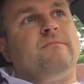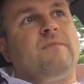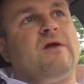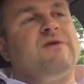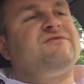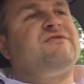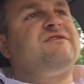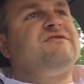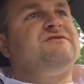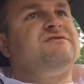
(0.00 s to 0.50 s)

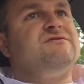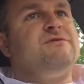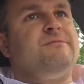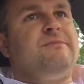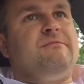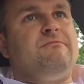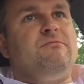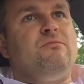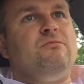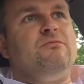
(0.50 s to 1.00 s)
I'll say it's a little
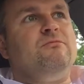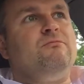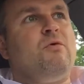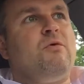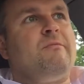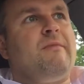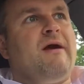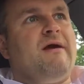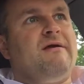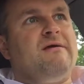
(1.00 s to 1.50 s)
bit
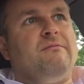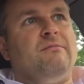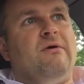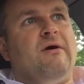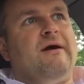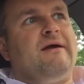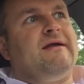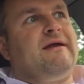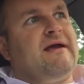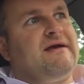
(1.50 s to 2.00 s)
more malleable.
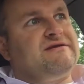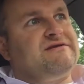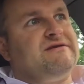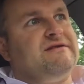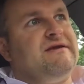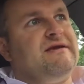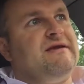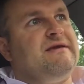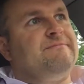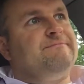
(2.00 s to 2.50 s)
I can
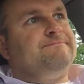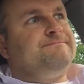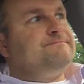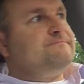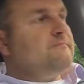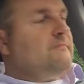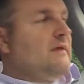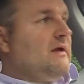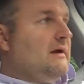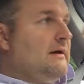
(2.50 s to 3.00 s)
actually
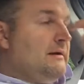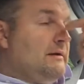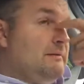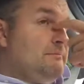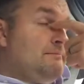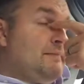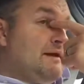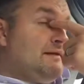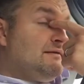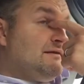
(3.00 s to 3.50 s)

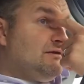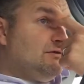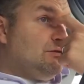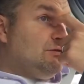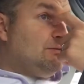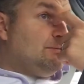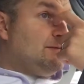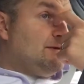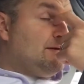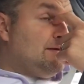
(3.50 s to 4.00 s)
bend it a
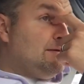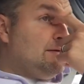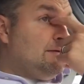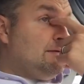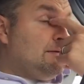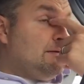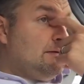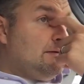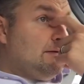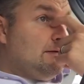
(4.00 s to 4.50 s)
little bit
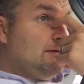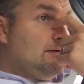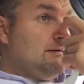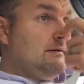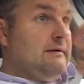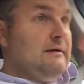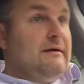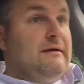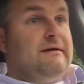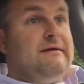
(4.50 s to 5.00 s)

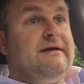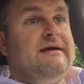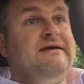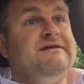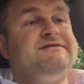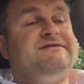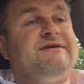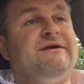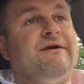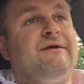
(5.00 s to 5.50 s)

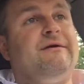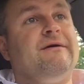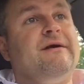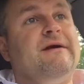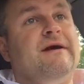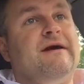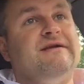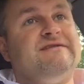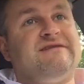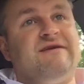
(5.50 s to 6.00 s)
easier
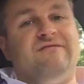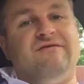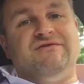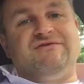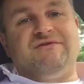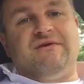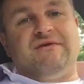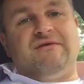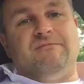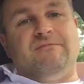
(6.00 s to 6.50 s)
instead of
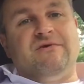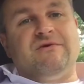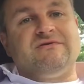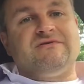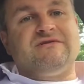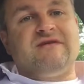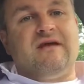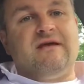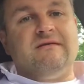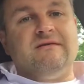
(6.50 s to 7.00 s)
using like the pure
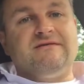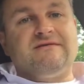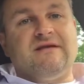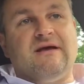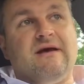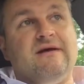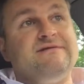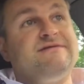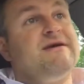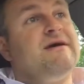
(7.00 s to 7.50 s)
stainless
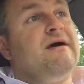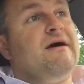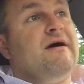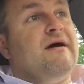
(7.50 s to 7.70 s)
lines.